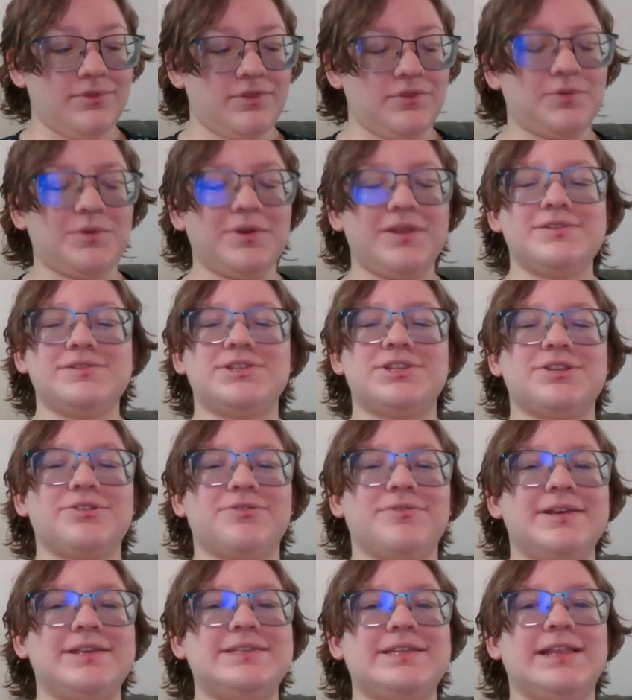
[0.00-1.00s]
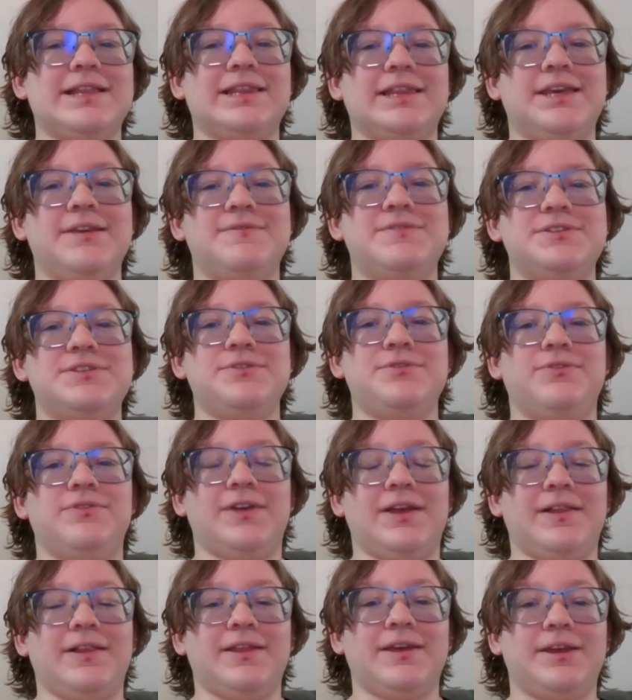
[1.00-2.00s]
It's one of those stories that leaves you
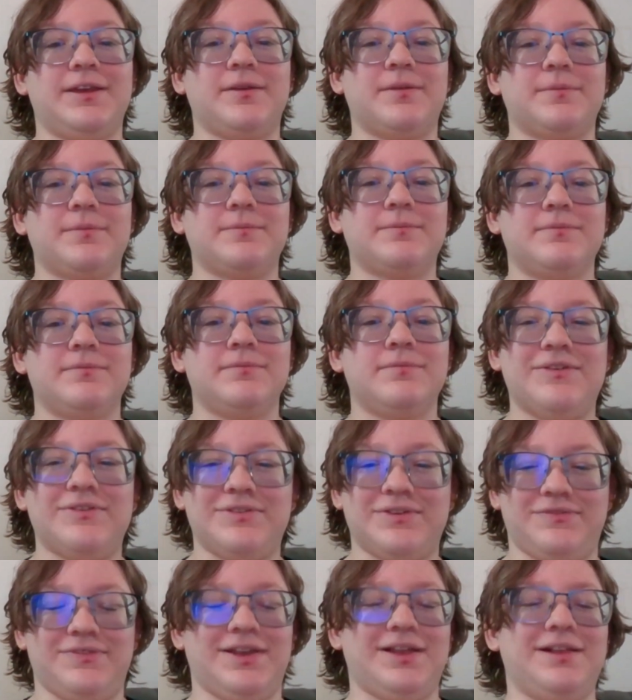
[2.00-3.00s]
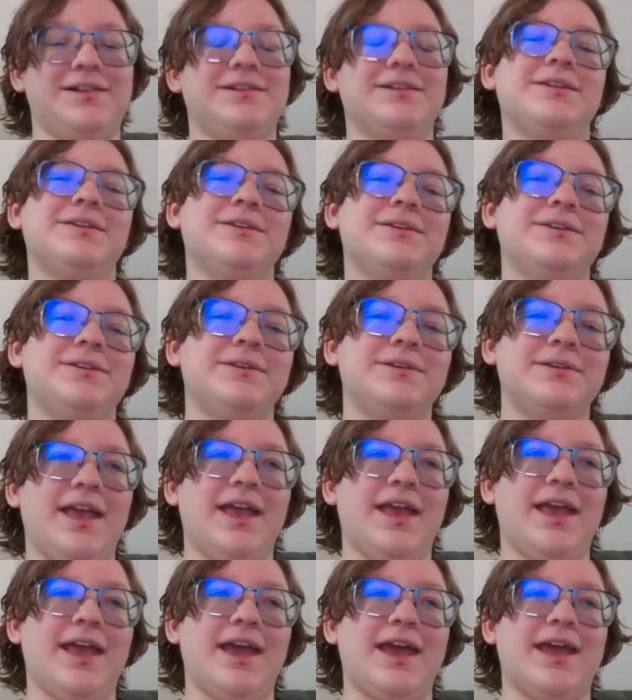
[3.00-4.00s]
feeling fulfilled.
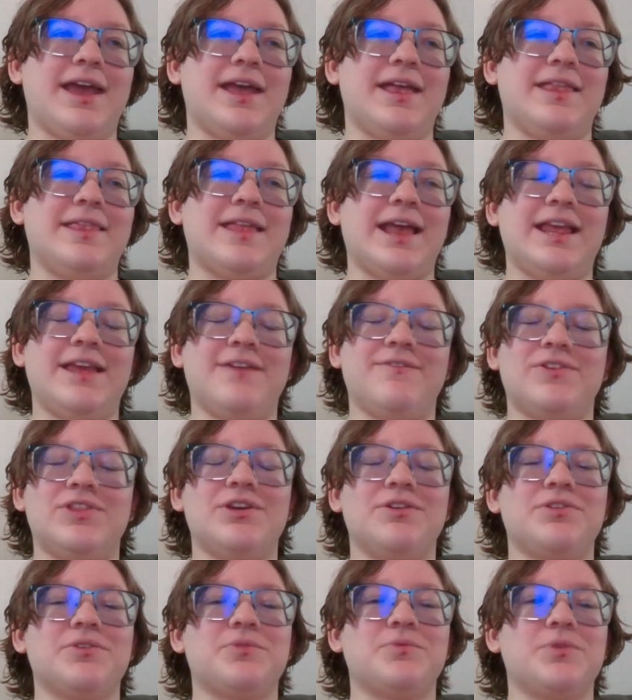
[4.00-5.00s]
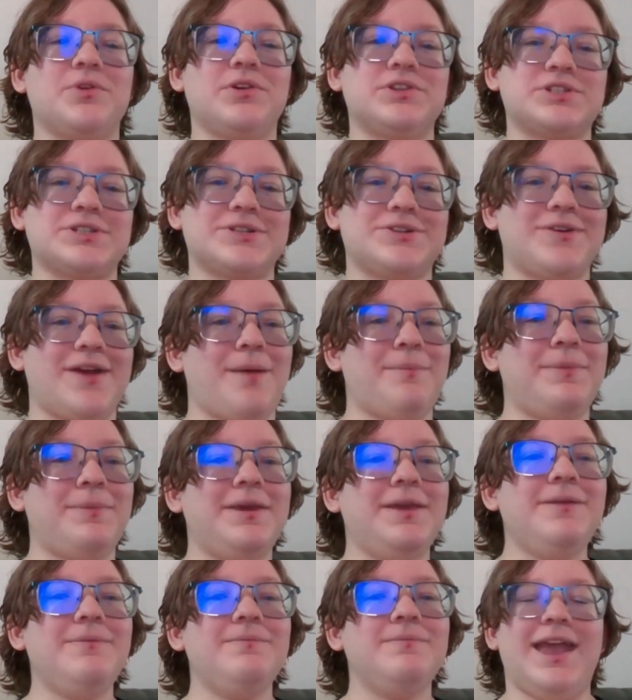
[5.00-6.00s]
And that even though the world is
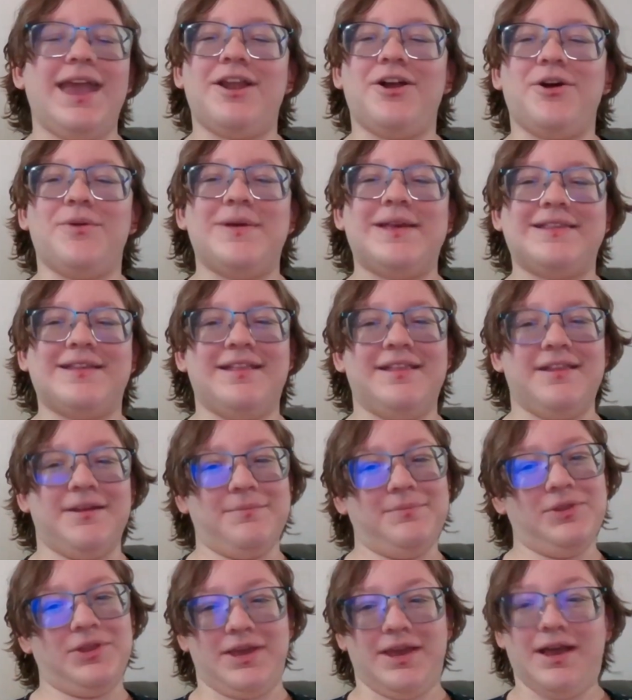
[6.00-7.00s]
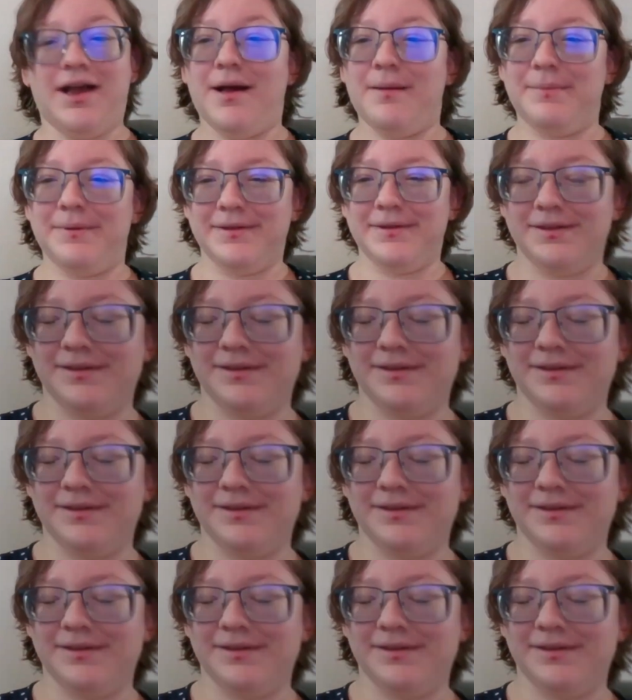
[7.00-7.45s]
crappy, it always ends up looking up.